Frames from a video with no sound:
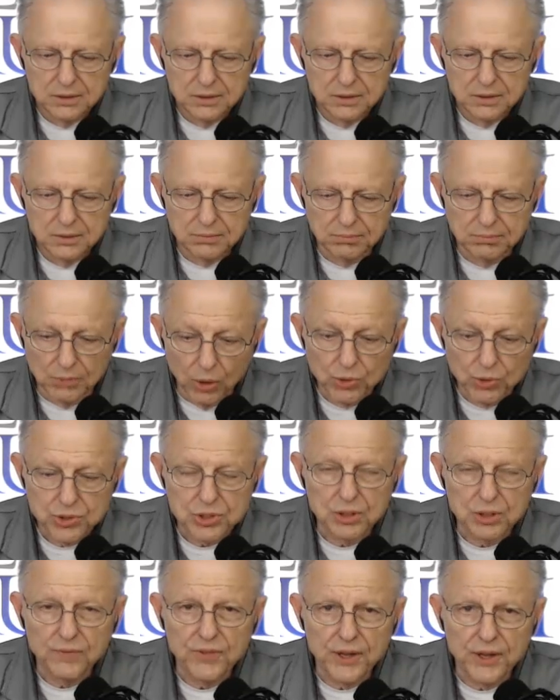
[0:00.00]
most
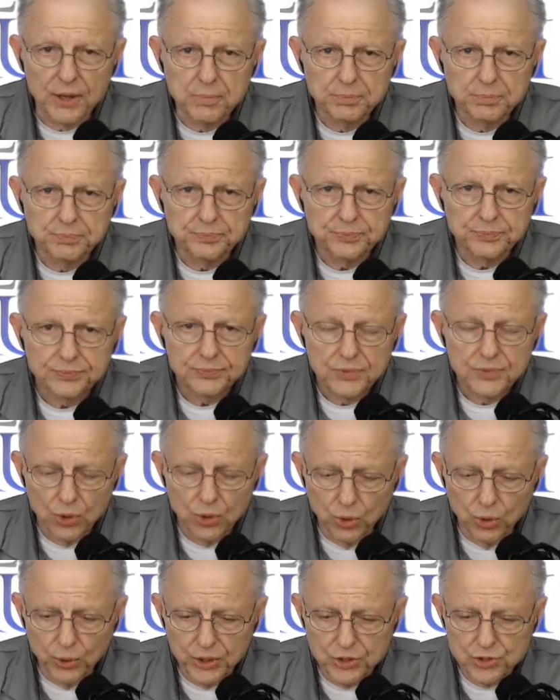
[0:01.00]
of them,
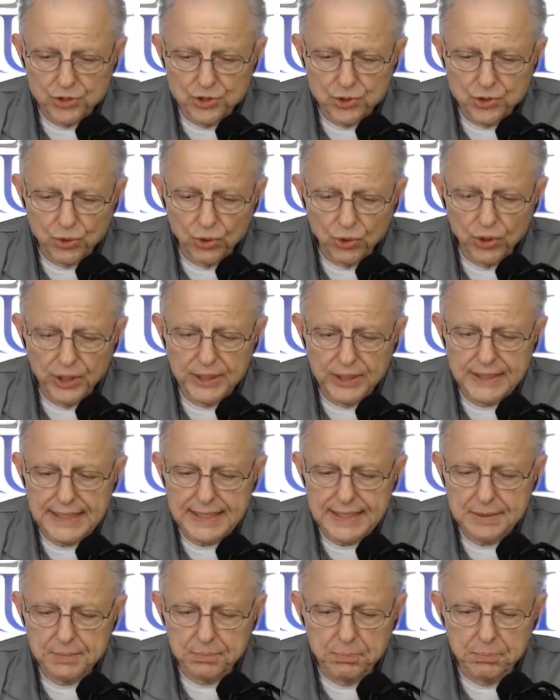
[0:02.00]
who enjoyed
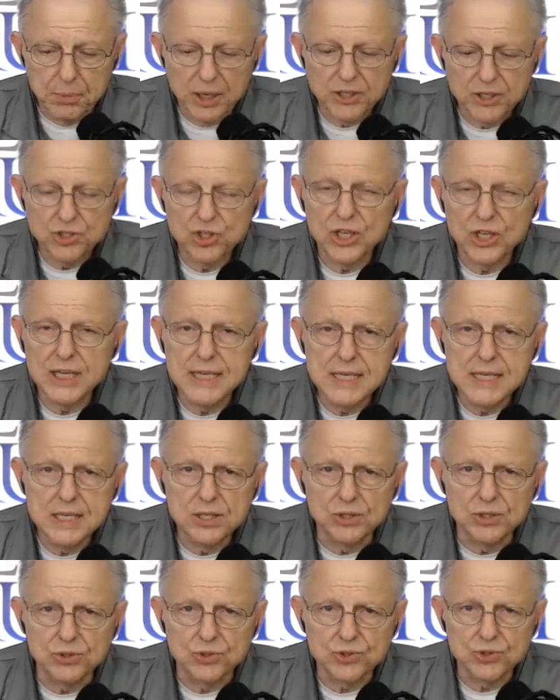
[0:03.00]
much
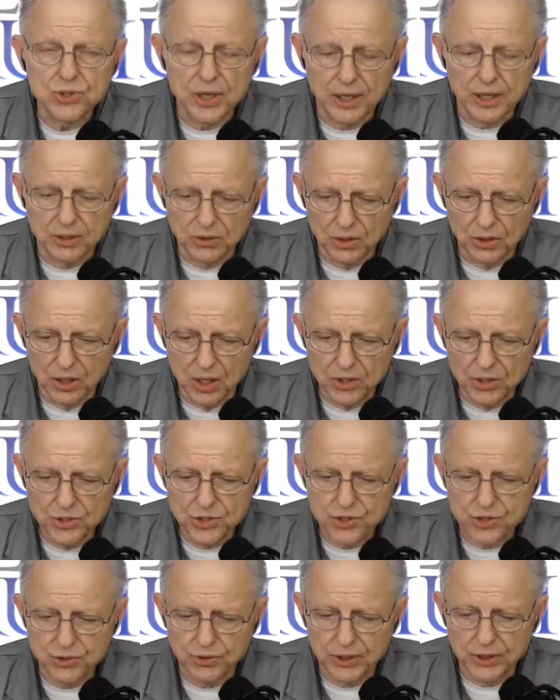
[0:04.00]
ease and
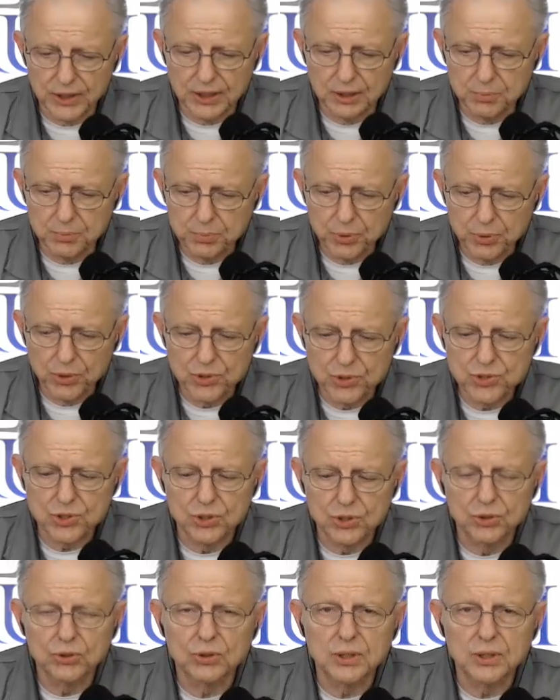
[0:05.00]
luxury in
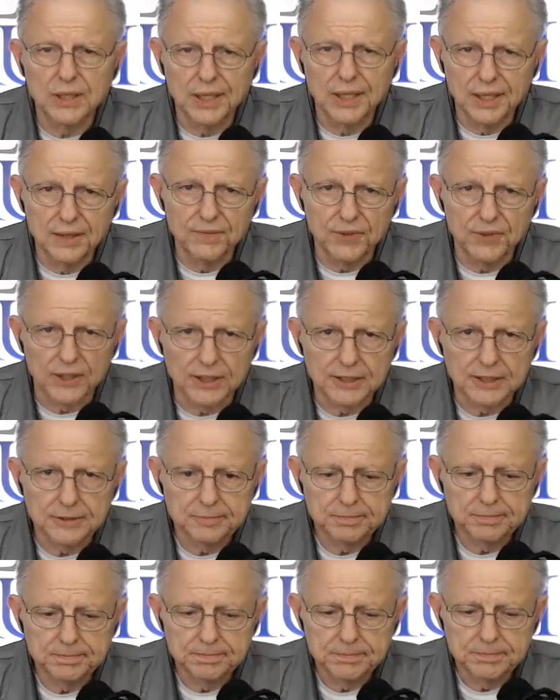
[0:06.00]
personal living.
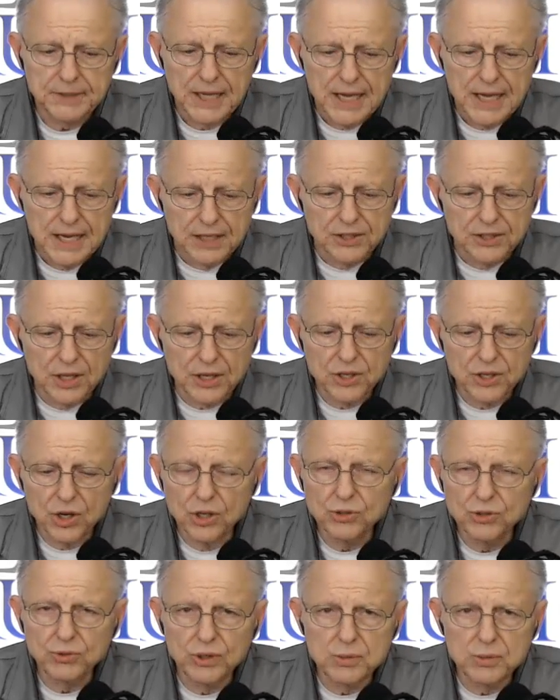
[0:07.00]
Not
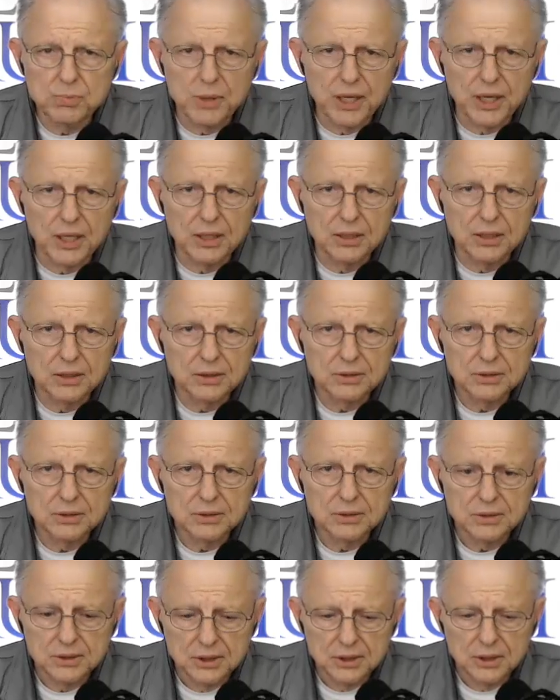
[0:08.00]
hungry men,
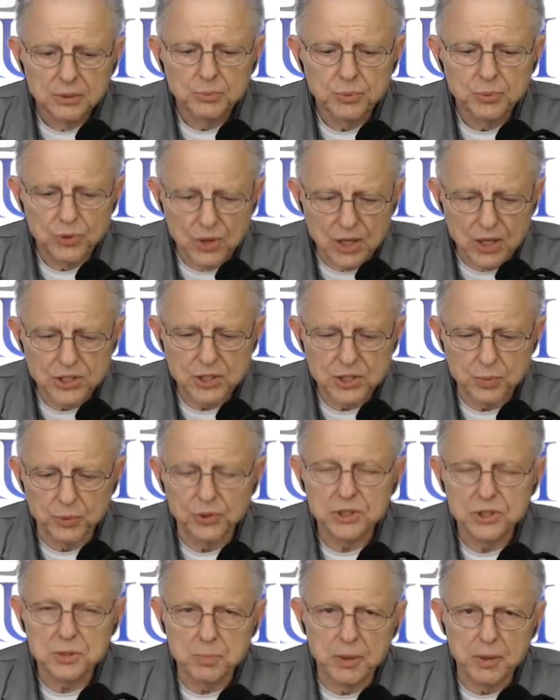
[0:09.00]

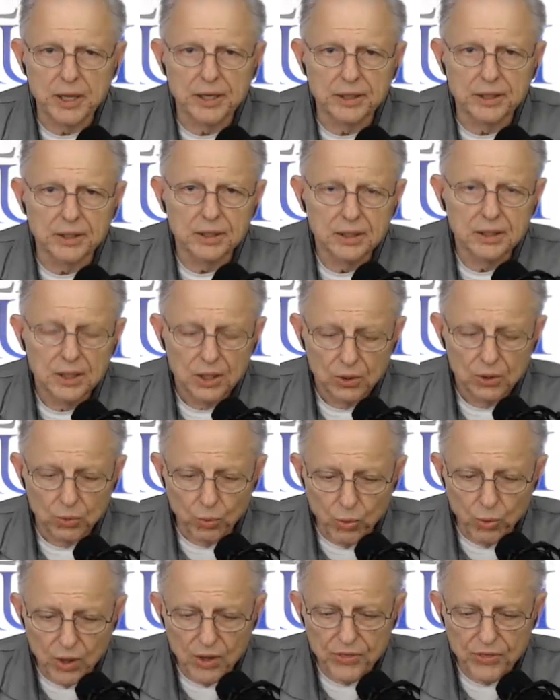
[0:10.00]
prosperous men,
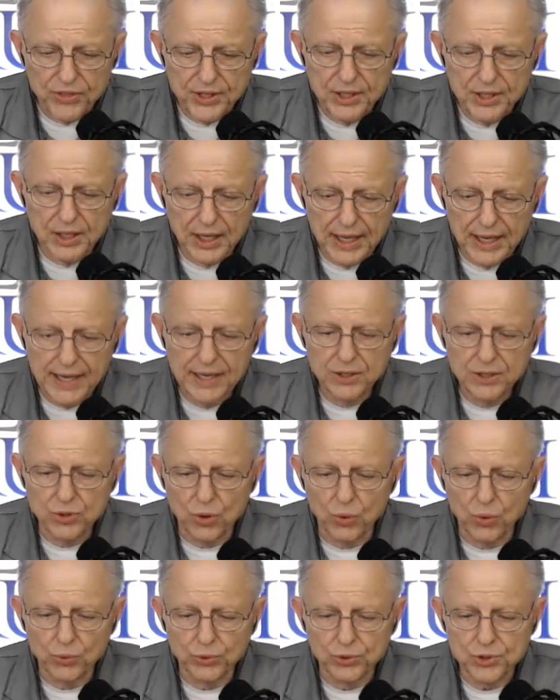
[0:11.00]
wealthy
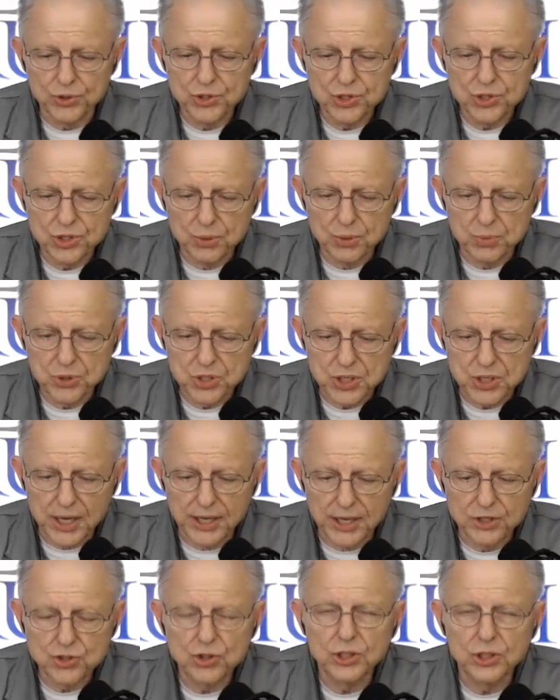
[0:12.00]
landowners,
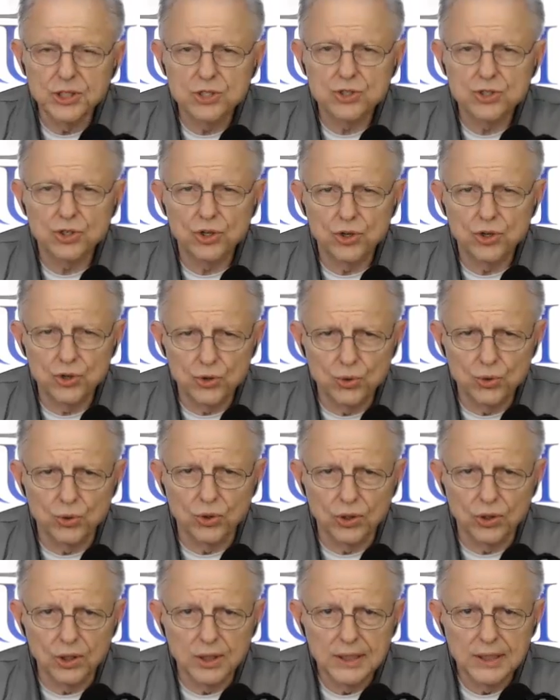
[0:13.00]
substantially
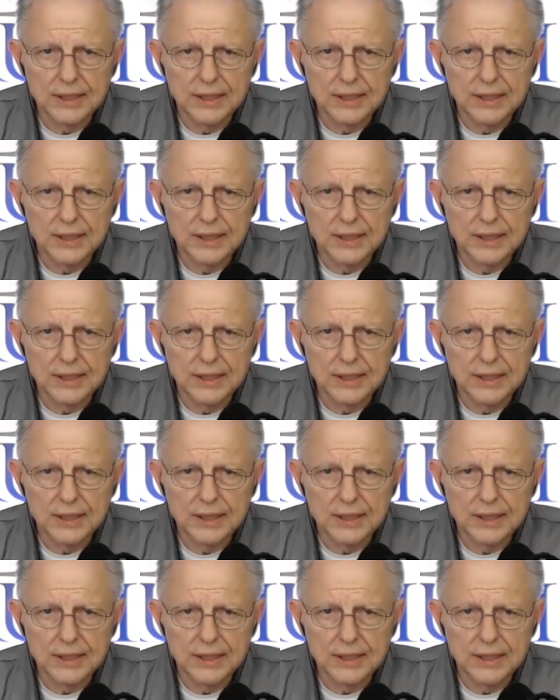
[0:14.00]
secure